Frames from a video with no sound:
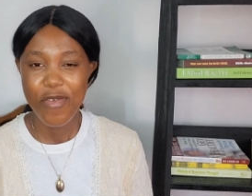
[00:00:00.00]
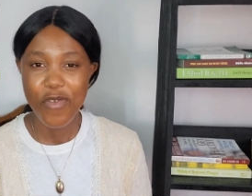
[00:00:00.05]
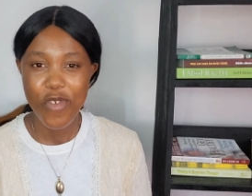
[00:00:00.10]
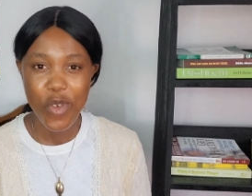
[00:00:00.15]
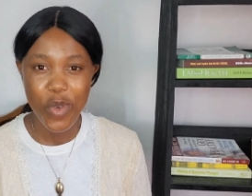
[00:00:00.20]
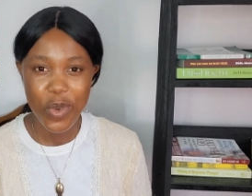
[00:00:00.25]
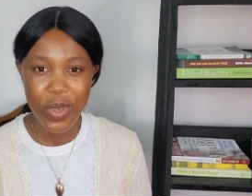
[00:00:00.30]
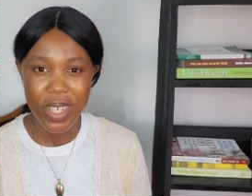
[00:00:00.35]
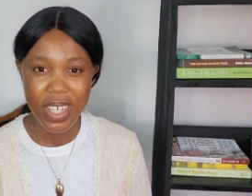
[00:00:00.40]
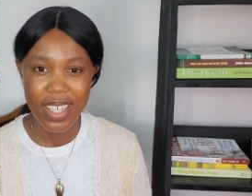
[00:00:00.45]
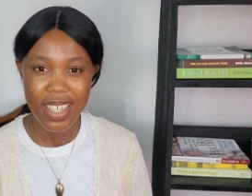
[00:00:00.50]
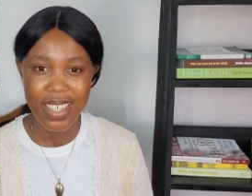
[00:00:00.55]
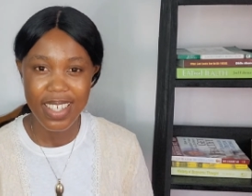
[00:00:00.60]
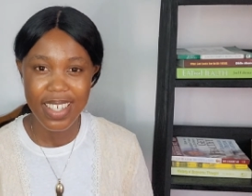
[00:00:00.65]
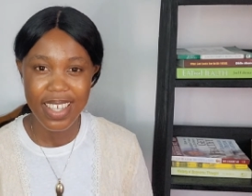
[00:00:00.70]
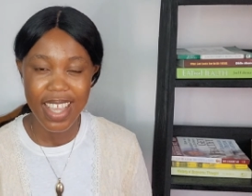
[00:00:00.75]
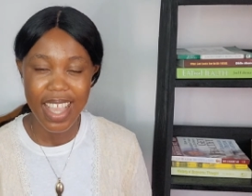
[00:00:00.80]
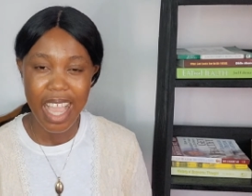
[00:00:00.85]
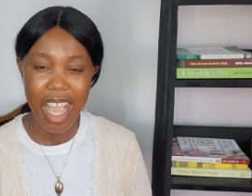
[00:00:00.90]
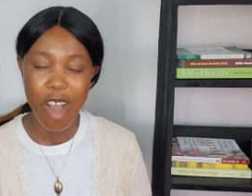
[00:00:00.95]
food
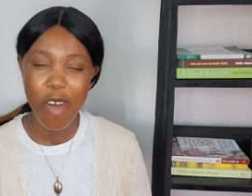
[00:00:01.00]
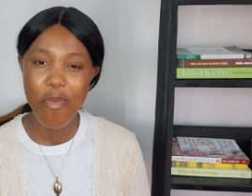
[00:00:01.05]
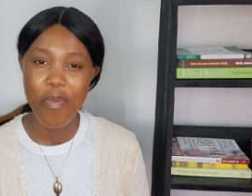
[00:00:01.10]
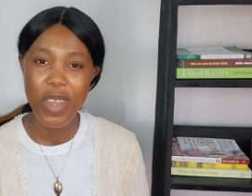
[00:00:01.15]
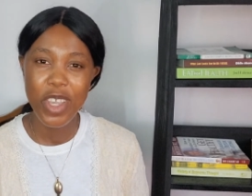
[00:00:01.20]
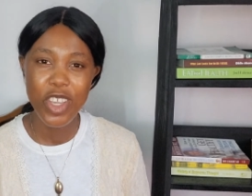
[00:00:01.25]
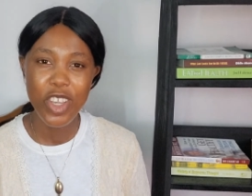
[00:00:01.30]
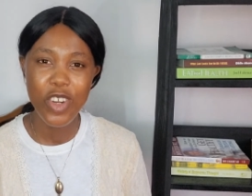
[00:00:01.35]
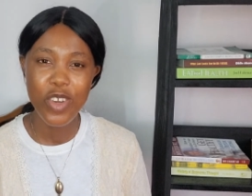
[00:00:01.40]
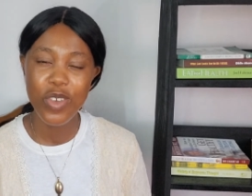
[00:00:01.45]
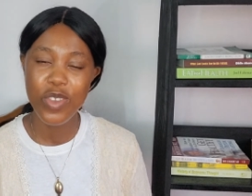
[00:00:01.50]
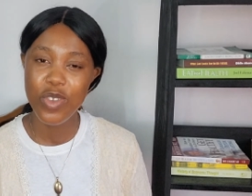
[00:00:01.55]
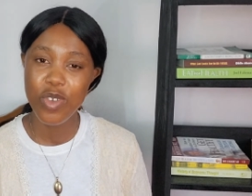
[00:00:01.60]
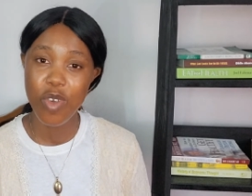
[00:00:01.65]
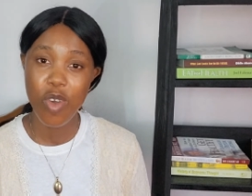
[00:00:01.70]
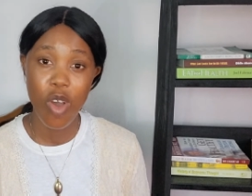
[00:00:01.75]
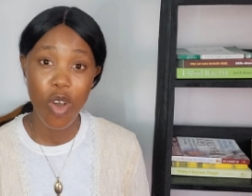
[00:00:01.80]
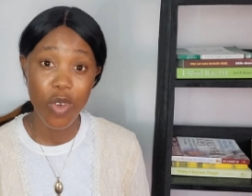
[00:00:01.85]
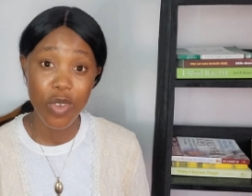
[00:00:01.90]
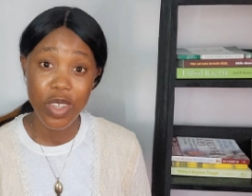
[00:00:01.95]
and will make you not
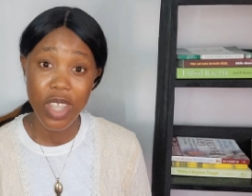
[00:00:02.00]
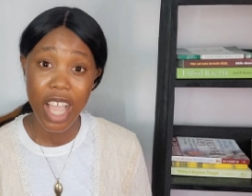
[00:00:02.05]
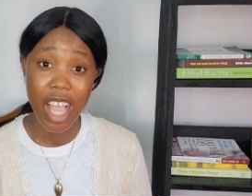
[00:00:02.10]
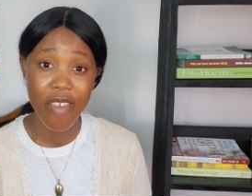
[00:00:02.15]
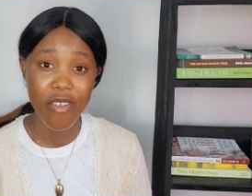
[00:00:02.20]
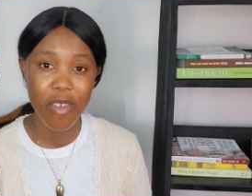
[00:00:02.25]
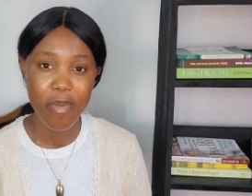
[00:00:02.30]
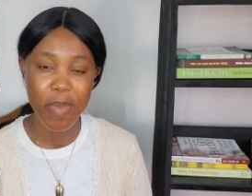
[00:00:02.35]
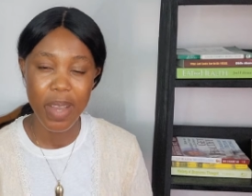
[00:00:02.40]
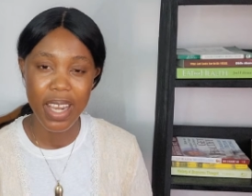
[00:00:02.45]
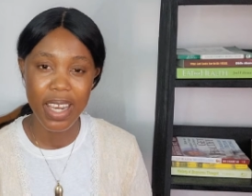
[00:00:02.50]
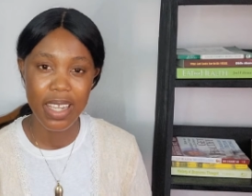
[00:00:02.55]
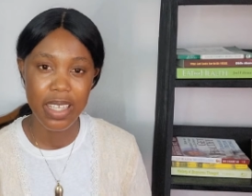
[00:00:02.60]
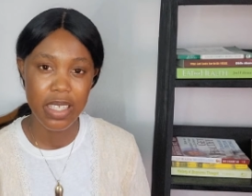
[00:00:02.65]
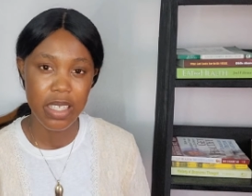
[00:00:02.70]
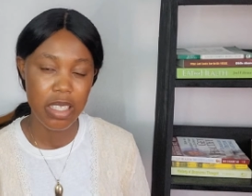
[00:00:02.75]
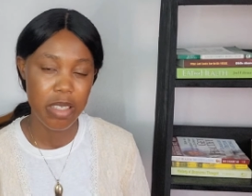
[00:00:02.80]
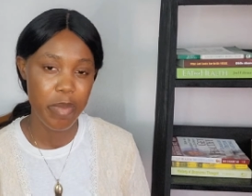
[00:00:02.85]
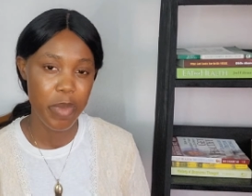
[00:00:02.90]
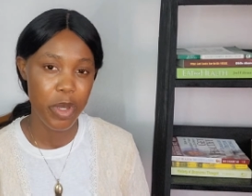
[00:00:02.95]
to also have a
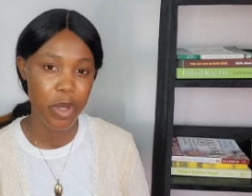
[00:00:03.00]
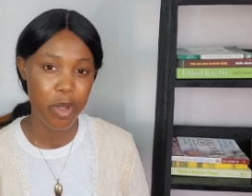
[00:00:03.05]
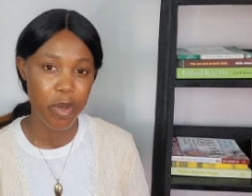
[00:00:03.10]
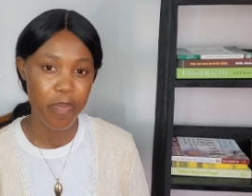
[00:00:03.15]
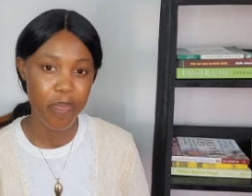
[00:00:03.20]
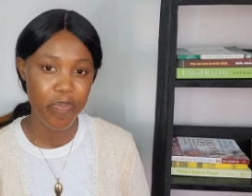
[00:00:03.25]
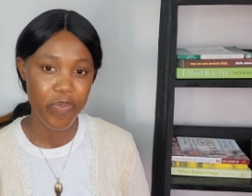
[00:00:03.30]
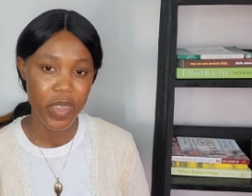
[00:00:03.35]
balanced meal.